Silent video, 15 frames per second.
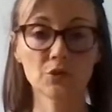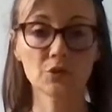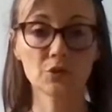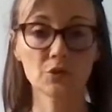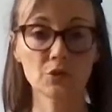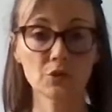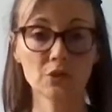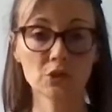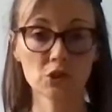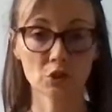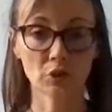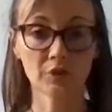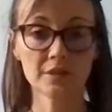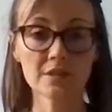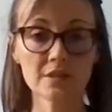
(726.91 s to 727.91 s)
to the
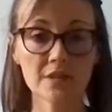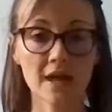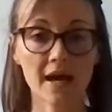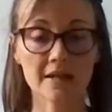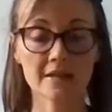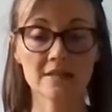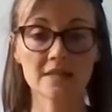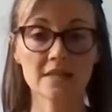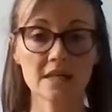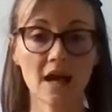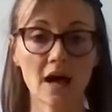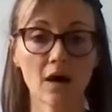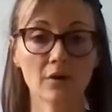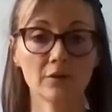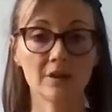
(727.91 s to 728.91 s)
shoulders and see
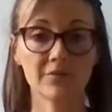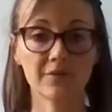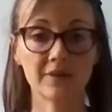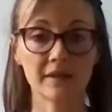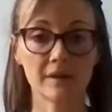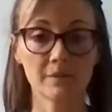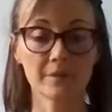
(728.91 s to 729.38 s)
how they feel.